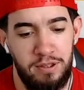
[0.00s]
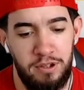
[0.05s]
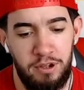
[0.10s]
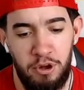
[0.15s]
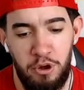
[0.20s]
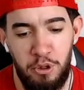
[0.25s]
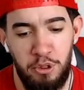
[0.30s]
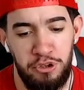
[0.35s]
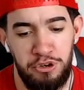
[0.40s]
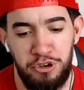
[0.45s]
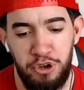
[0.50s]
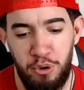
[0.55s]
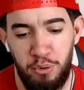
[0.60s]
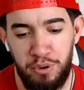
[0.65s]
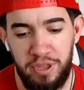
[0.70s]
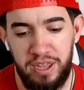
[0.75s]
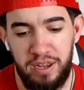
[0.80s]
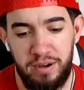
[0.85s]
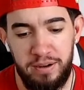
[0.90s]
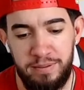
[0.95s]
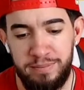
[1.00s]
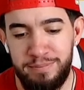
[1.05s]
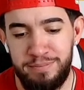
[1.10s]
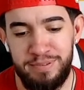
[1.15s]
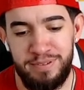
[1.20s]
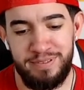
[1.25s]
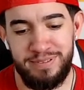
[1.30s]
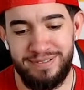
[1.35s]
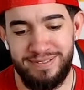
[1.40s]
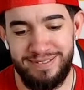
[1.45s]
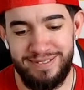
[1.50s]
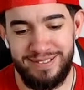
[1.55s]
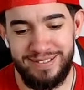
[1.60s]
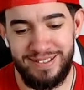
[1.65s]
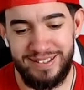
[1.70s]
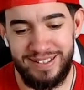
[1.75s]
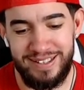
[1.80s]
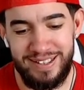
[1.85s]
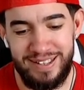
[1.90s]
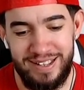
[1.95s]
Oladokin.
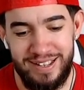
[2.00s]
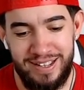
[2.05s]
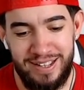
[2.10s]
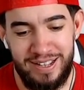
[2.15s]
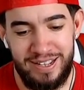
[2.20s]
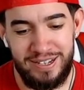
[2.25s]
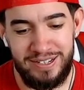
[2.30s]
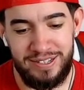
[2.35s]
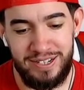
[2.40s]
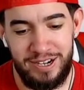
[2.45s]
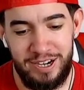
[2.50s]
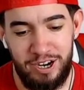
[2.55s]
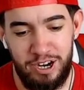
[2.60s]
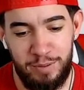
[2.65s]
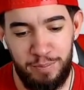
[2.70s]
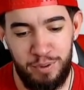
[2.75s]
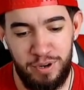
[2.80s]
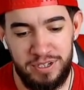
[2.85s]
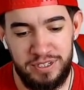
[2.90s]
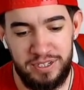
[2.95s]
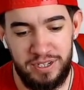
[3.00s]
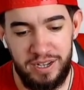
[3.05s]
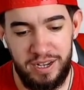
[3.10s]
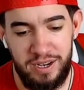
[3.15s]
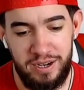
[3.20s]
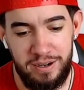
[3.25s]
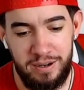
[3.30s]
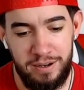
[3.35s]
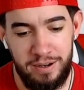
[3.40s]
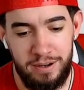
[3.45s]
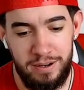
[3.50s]
Deneric Prince again.